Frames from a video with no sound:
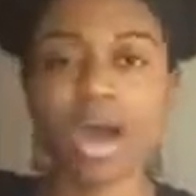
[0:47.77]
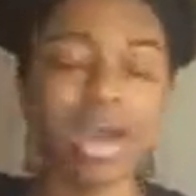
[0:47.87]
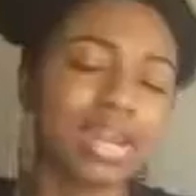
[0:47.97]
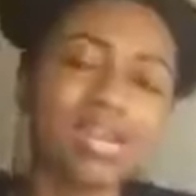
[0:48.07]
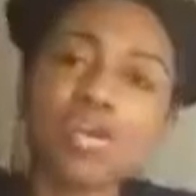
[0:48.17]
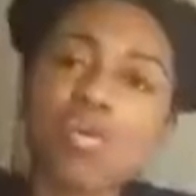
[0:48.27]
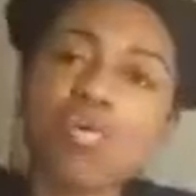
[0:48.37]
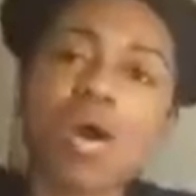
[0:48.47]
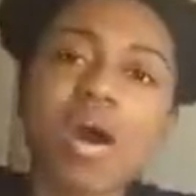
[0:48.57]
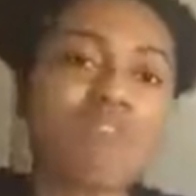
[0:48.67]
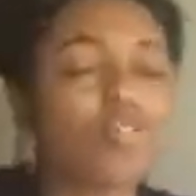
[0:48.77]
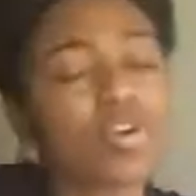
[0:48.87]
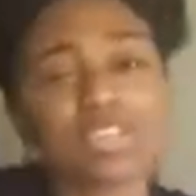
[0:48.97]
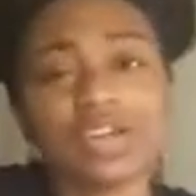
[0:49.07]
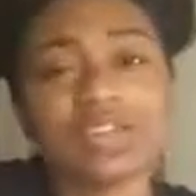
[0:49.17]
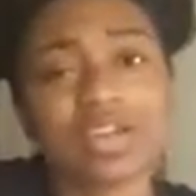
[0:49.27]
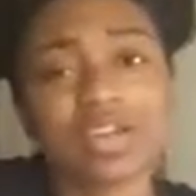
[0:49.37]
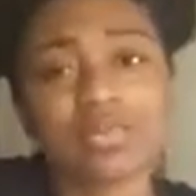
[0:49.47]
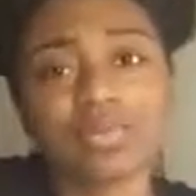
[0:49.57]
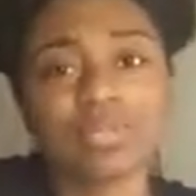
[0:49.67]
I didn't know how far South
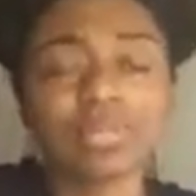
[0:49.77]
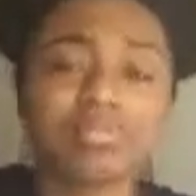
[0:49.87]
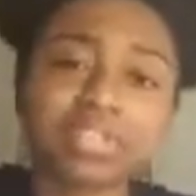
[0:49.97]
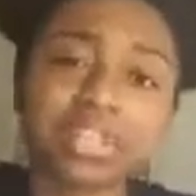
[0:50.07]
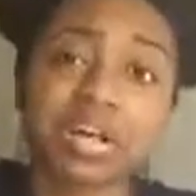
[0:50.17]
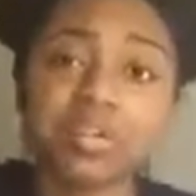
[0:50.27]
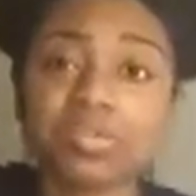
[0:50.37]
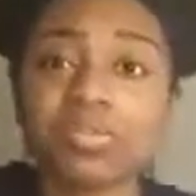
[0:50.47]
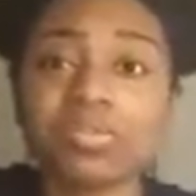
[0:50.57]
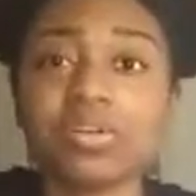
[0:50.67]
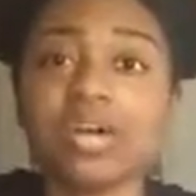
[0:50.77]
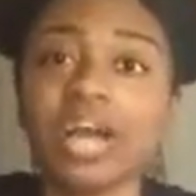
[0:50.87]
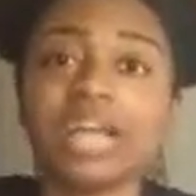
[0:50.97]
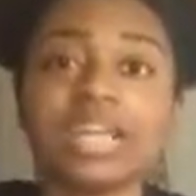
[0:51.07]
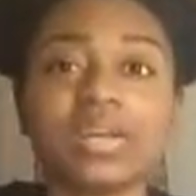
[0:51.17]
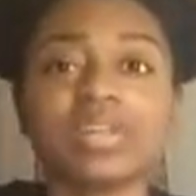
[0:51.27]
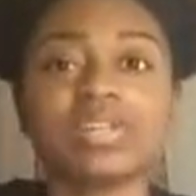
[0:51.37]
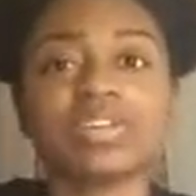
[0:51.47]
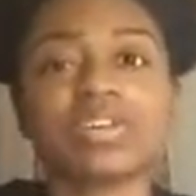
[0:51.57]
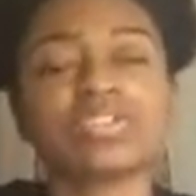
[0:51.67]
Carolina was. I was just like, oh, cool. And then
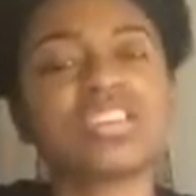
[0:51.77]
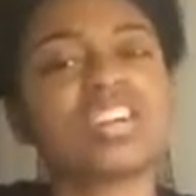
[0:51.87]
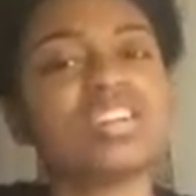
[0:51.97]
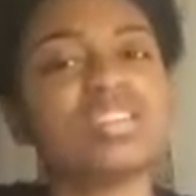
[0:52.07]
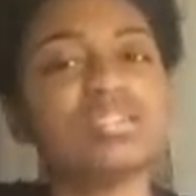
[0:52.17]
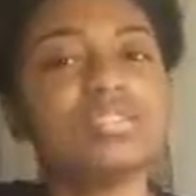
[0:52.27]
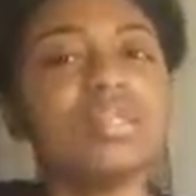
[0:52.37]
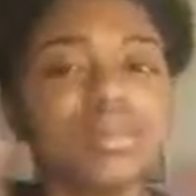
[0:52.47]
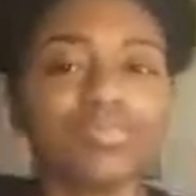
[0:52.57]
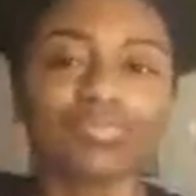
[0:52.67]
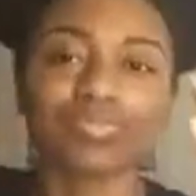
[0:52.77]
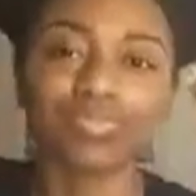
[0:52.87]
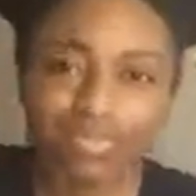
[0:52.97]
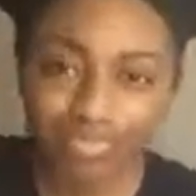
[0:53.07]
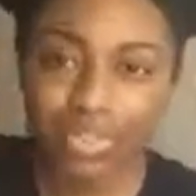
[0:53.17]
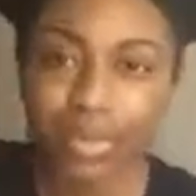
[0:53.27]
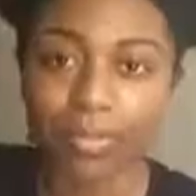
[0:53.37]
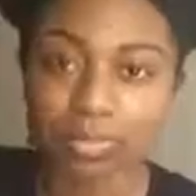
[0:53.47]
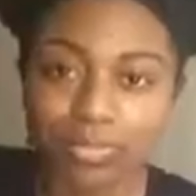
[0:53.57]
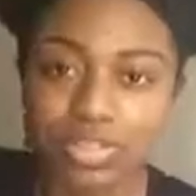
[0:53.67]
she started trying to, you know,
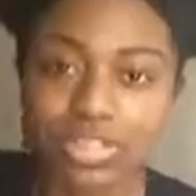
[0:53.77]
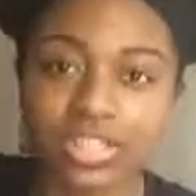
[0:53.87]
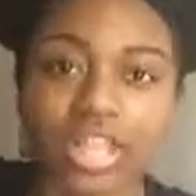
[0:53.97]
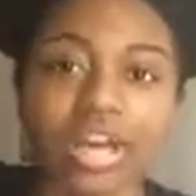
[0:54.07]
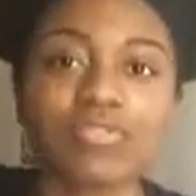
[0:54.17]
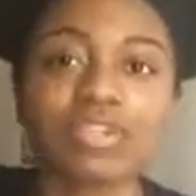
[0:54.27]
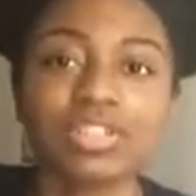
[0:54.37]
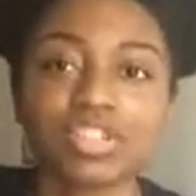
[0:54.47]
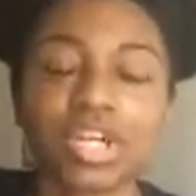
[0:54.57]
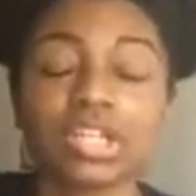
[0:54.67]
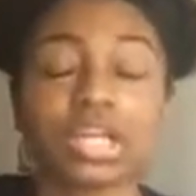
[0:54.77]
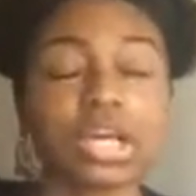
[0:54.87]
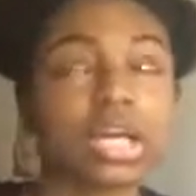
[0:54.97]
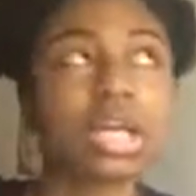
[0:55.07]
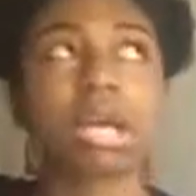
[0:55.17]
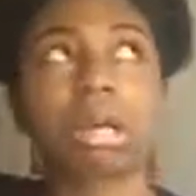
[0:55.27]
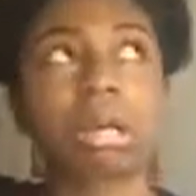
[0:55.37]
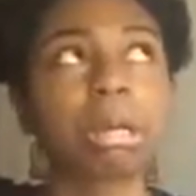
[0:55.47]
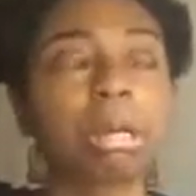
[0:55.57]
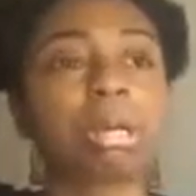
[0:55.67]
boost it, like, really trying to, like,
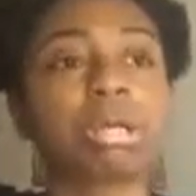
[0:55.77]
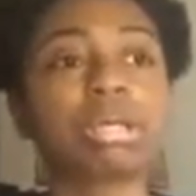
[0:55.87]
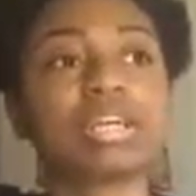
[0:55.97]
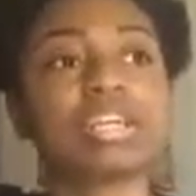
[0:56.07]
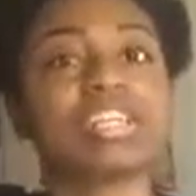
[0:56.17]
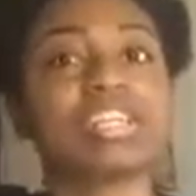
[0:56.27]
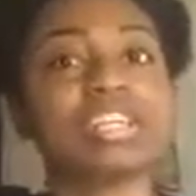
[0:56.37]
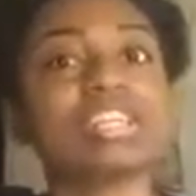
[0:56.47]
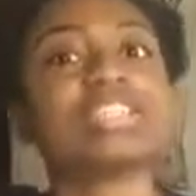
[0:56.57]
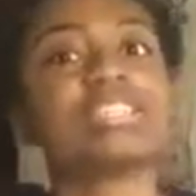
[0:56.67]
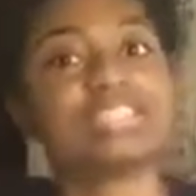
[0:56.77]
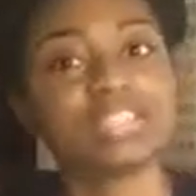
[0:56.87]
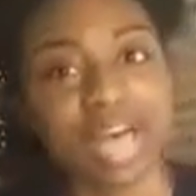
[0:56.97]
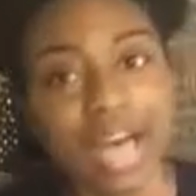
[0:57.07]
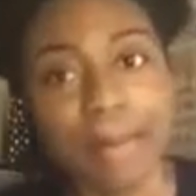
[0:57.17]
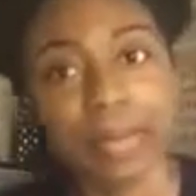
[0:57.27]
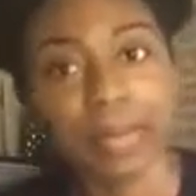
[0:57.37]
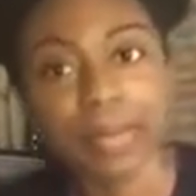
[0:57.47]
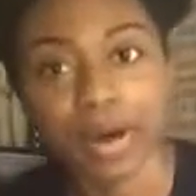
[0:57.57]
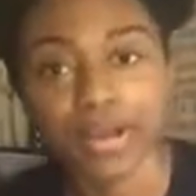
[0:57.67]
get us
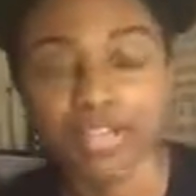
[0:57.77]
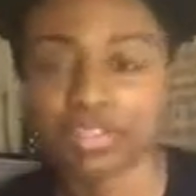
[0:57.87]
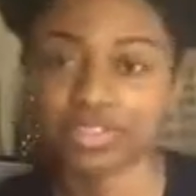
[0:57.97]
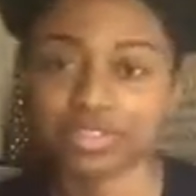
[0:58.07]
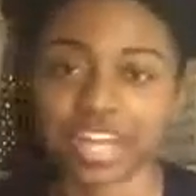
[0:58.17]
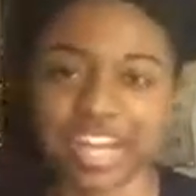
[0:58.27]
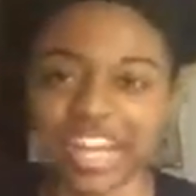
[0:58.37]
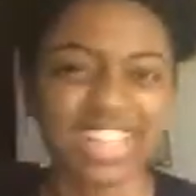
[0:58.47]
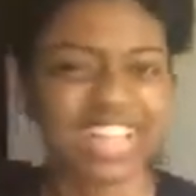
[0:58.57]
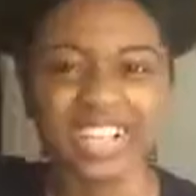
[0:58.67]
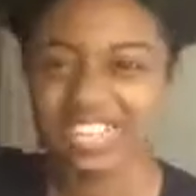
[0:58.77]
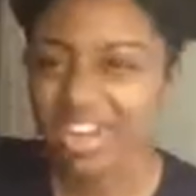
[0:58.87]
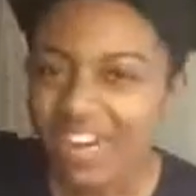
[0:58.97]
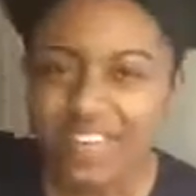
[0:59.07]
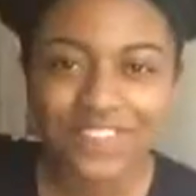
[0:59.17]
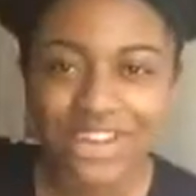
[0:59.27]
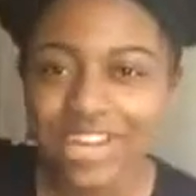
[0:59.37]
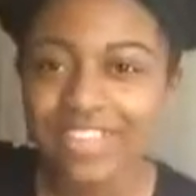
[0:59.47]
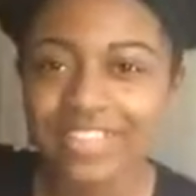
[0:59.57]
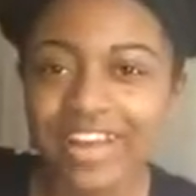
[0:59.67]
happy about it. So she was like, they talk
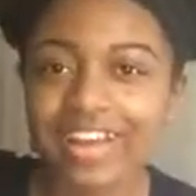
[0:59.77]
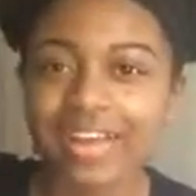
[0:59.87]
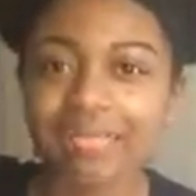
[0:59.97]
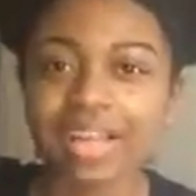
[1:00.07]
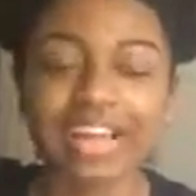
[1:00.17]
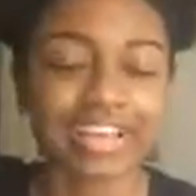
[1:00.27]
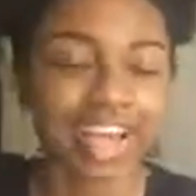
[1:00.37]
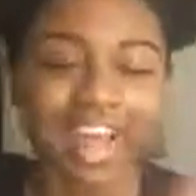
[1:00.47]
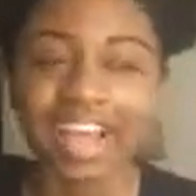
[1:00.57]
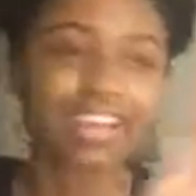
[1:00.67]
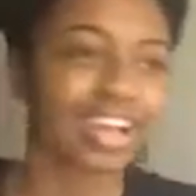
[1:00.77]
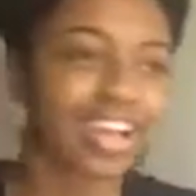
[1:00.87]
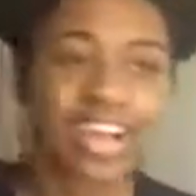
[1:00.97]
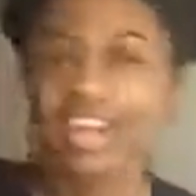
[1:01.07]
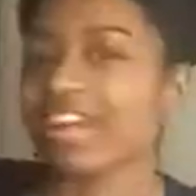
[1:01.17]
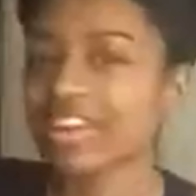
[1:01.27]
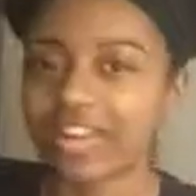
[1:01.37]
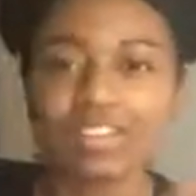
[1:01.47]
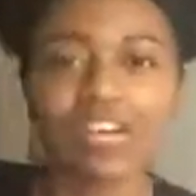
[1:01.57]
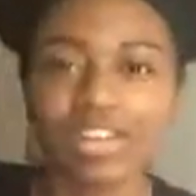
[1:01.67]
funny there. They be like, hang, hang.
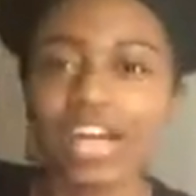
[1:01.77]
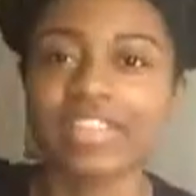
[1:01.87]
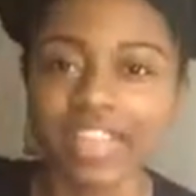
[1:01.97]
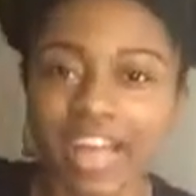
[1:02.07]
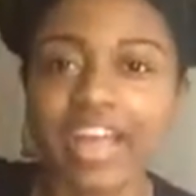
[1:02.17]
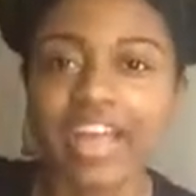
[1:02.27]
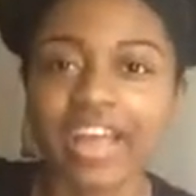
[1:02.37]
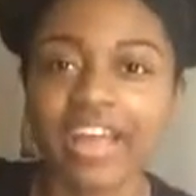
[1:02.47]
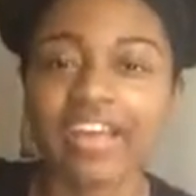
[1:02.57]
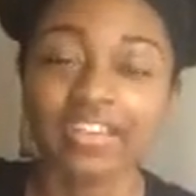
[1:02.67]
They talk like that.